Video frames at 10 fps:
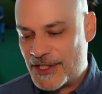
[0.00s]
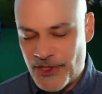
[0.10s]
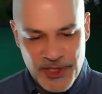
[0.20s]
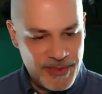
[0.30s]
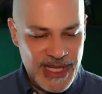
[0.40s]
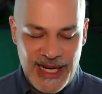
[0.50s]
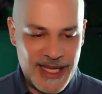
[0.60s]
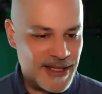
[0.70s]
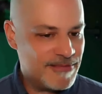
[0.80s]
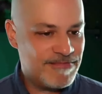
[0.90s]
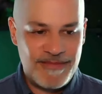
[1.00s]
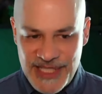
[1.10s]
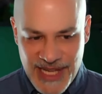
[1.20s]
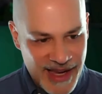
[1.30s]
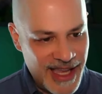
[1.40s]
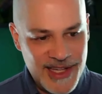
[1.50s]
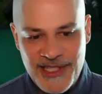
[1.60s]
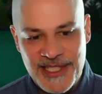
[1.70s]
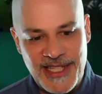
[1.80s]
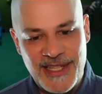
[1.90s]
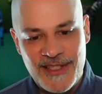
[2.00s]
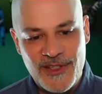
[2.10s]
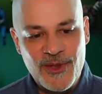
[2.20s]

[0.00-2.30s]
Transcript: social media, stock agencies,